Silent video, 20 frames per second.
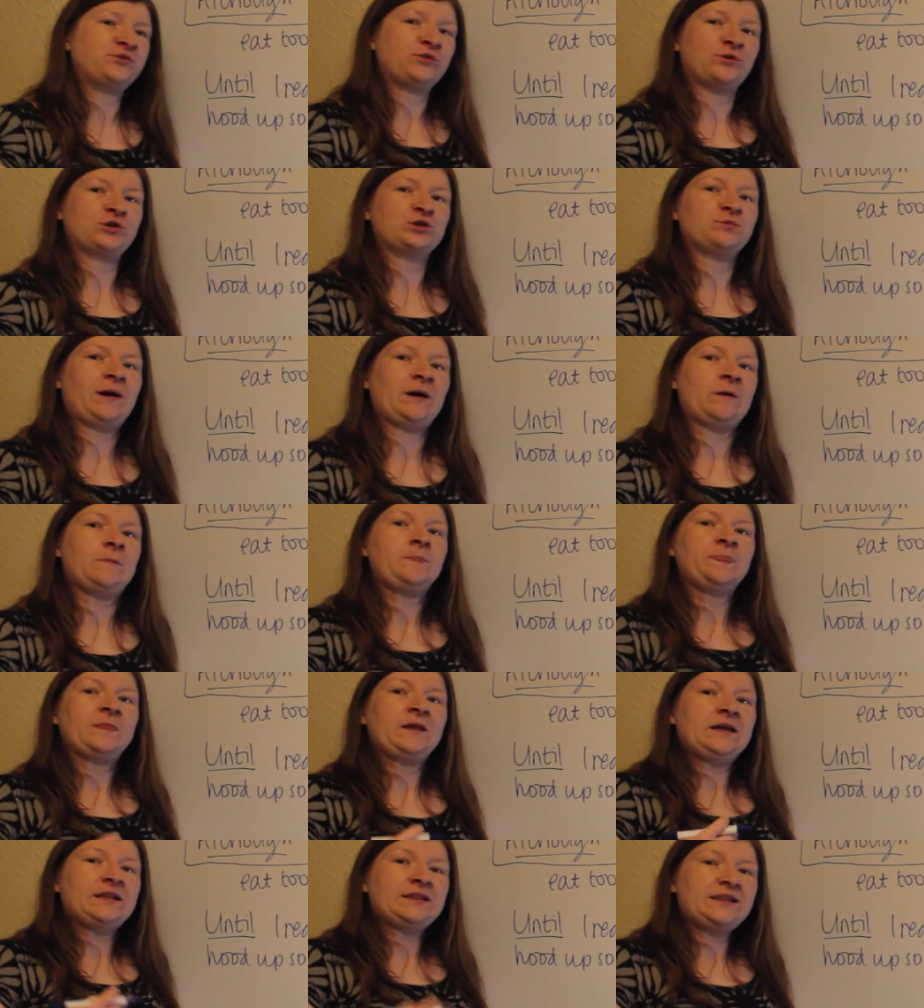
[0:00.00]
talked about,
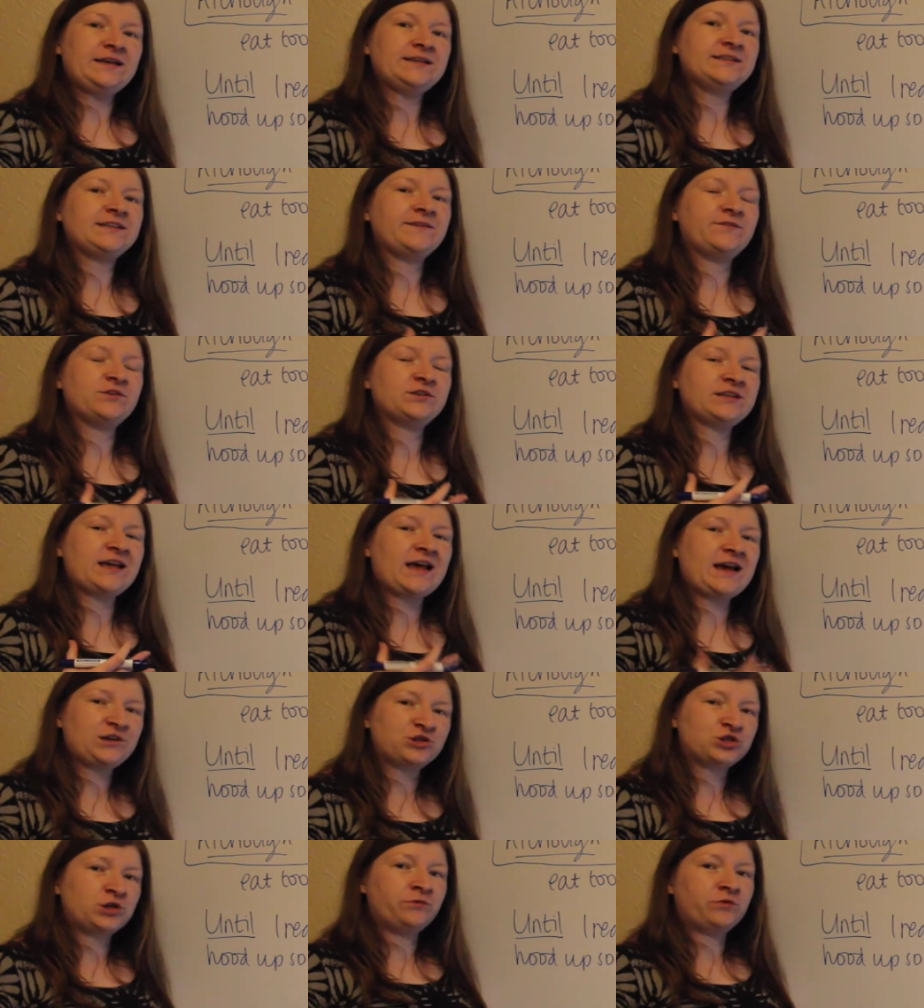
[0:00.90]
these give us
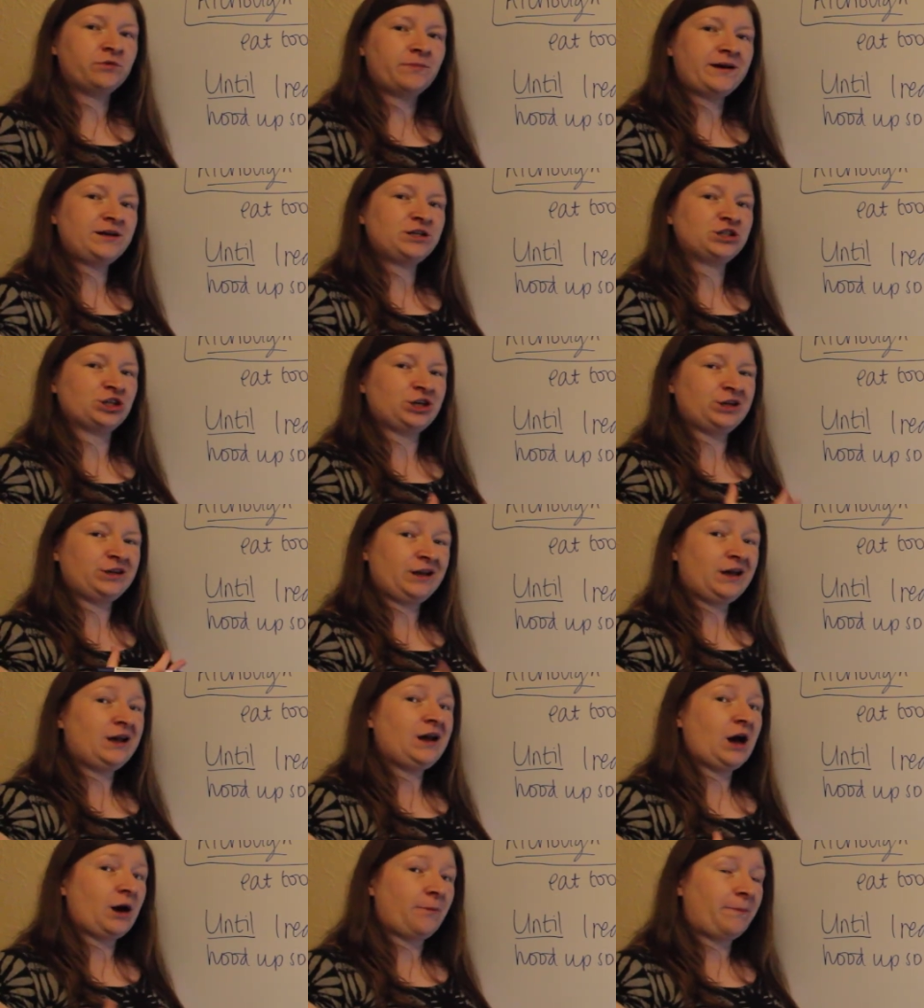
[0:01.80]
extra information
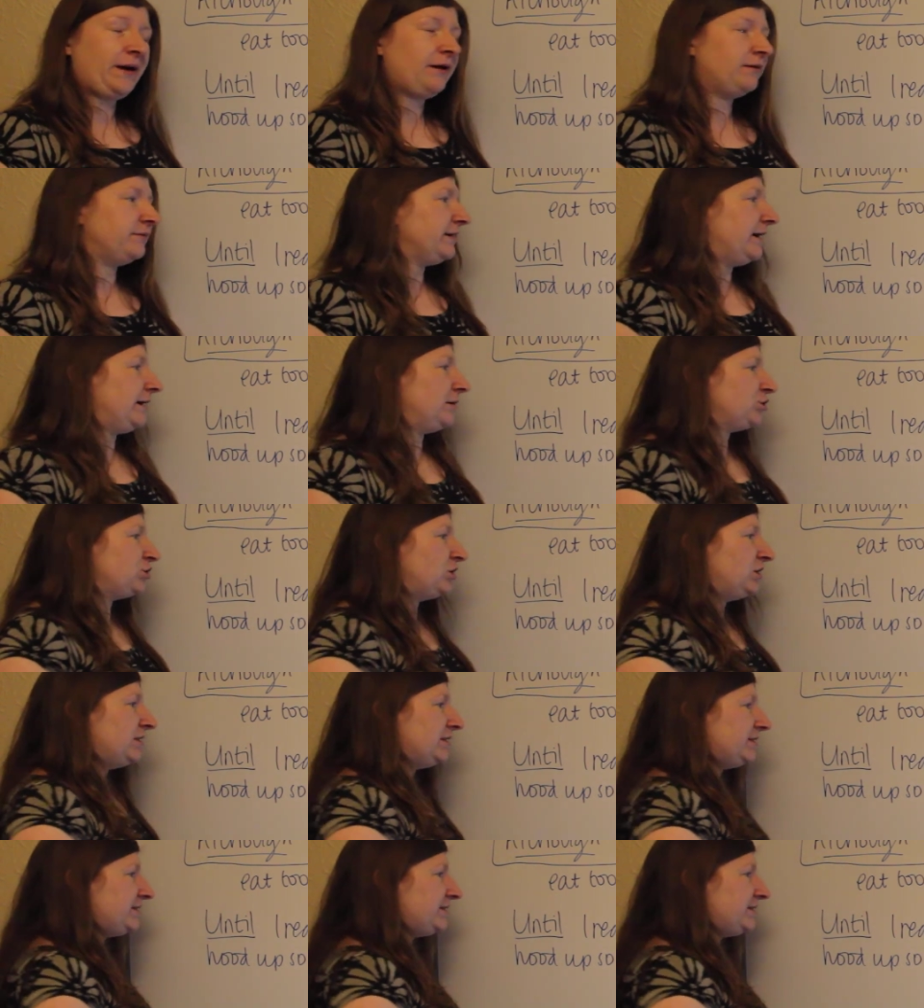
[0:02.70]
about the action in the